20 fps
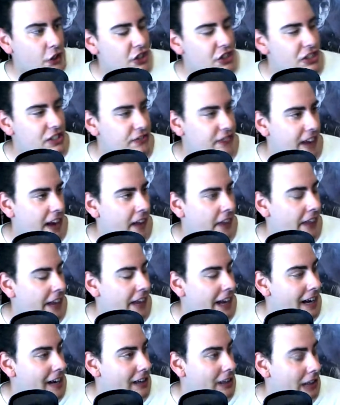you just found
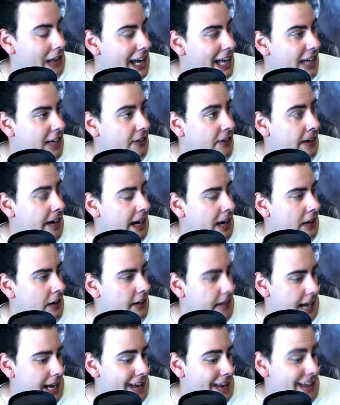that laying
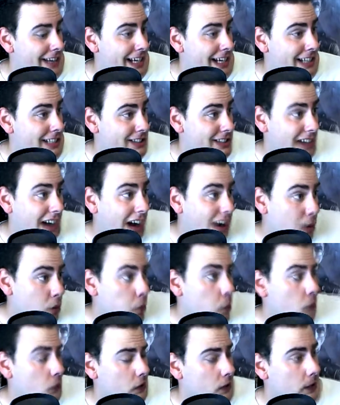around and there's a
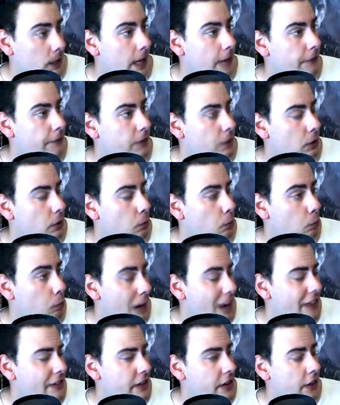quarter left.
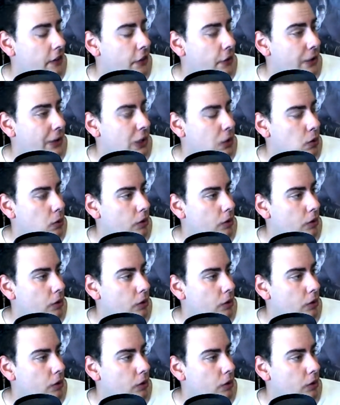Where are the other three